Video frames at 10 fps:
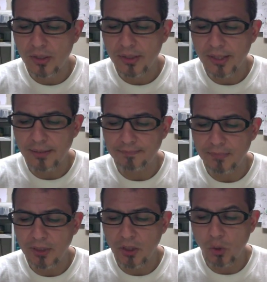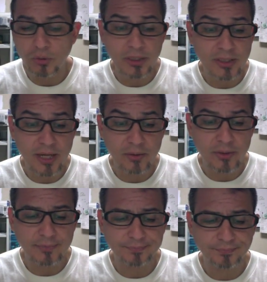Yeah, holy,
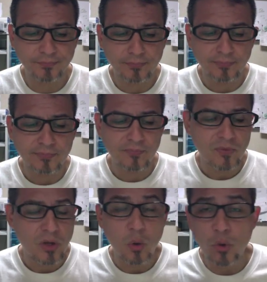sacred. A